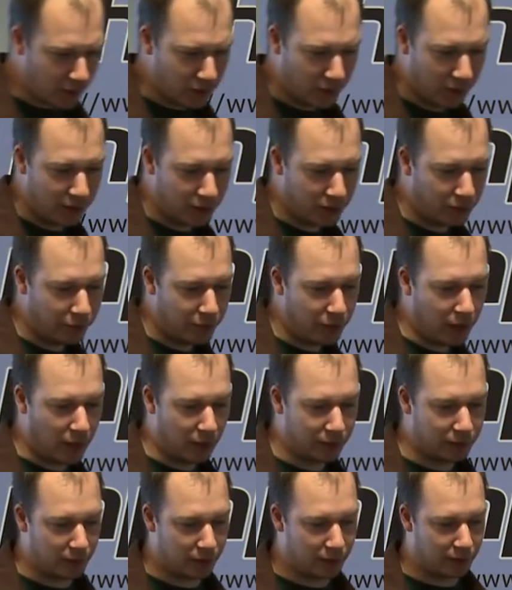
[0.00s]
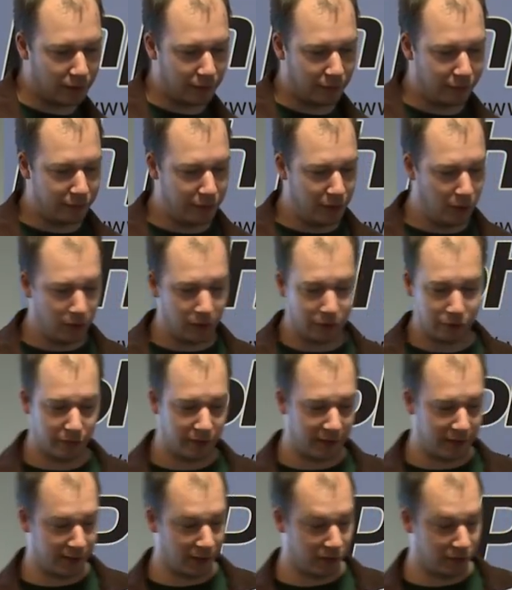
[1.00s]
So there's a few alternative viewers
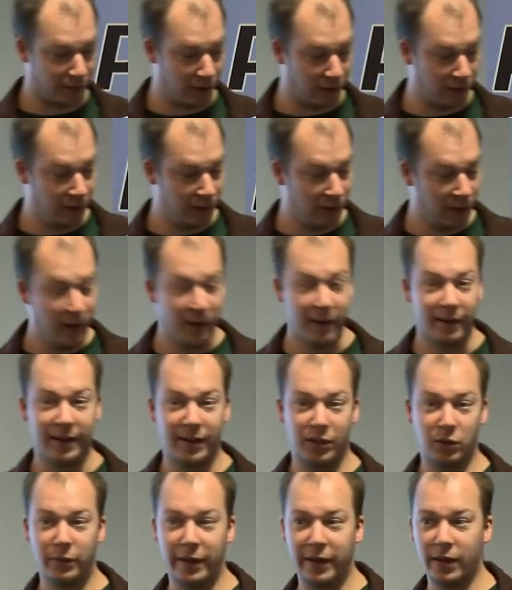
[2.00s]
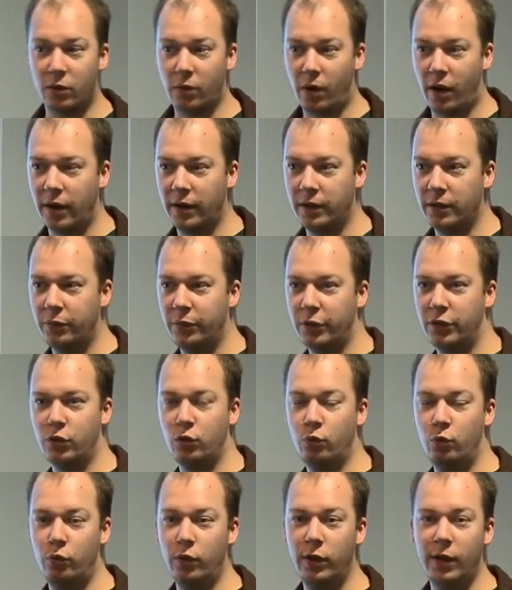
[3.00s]
for this as well. There's WinGrind, which
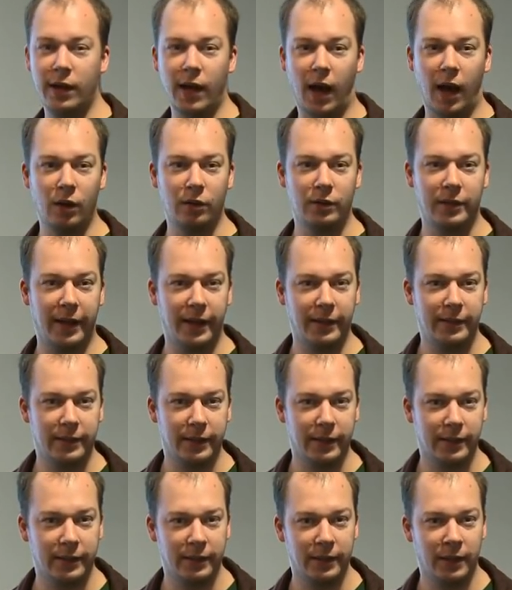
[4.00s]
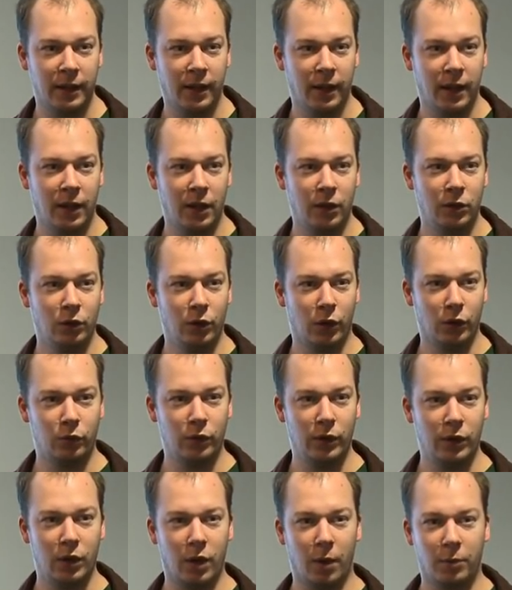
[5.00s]
is really outdated,
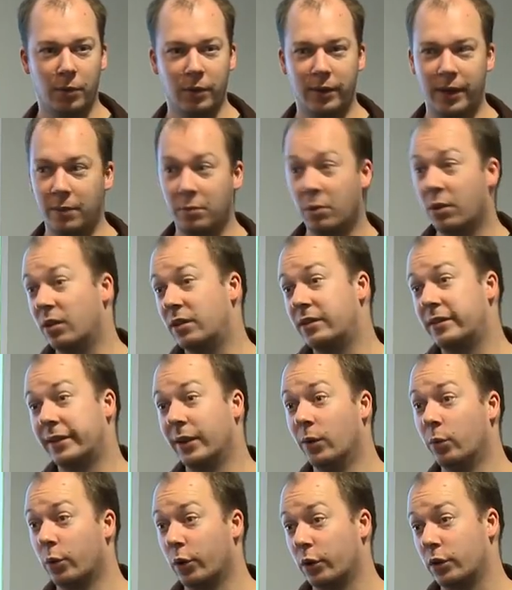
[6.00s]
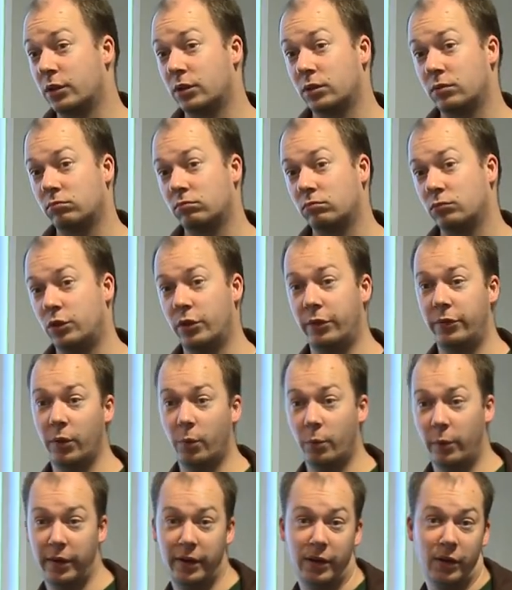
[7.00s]
not really up to date, but it still works. So if
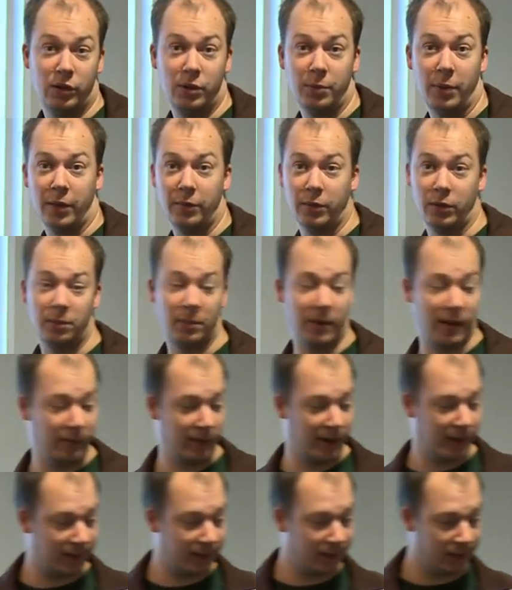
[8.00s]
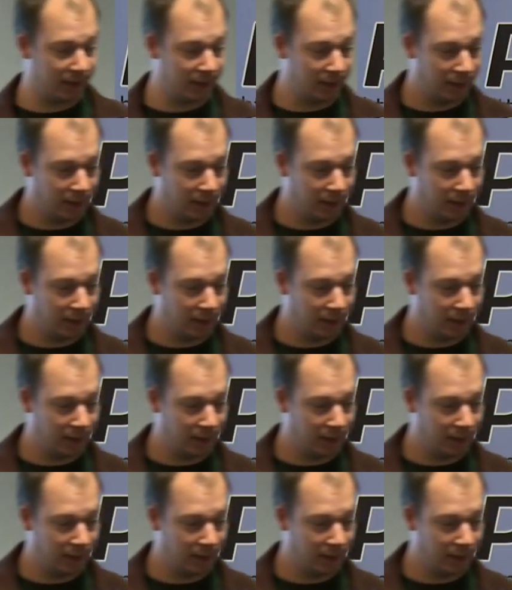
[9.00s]
you're on Windows, you might want to play with it.